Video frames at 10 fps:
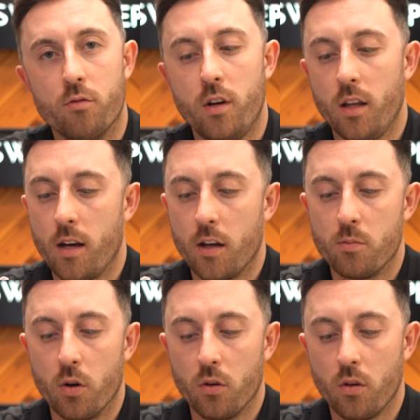really
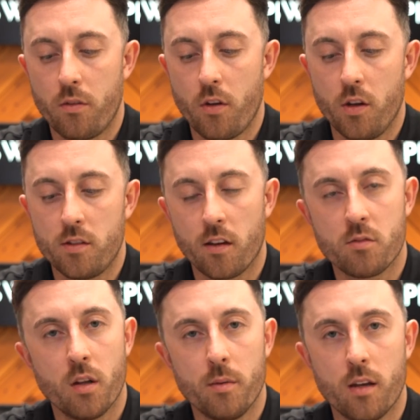nice model.
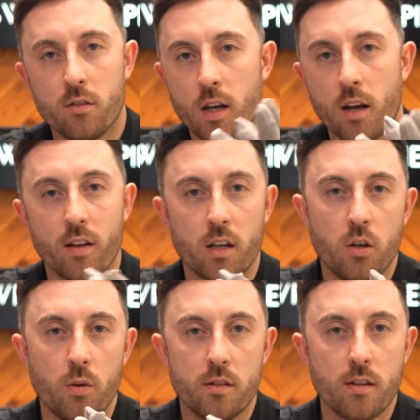36mm, so kind of like a
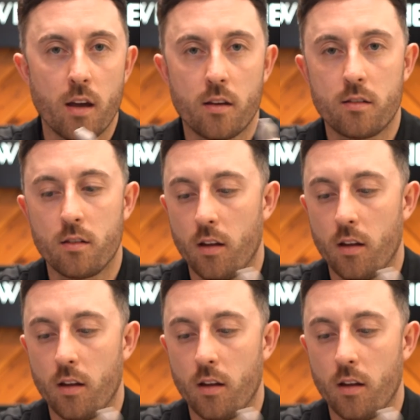unisex